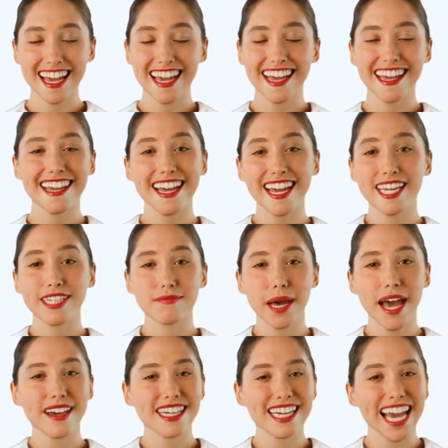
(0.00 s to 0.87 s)
Learn
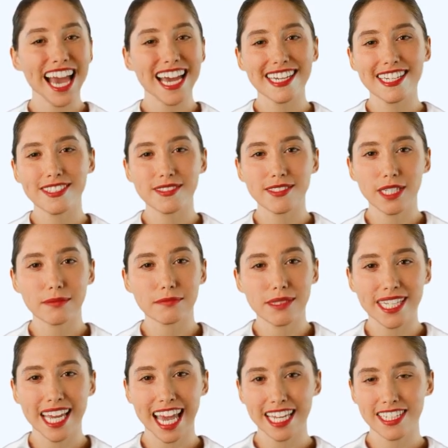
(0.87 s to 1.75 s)
about the ethical
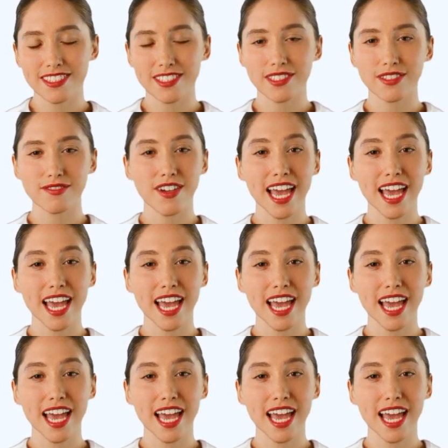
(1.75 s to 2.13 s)
implications of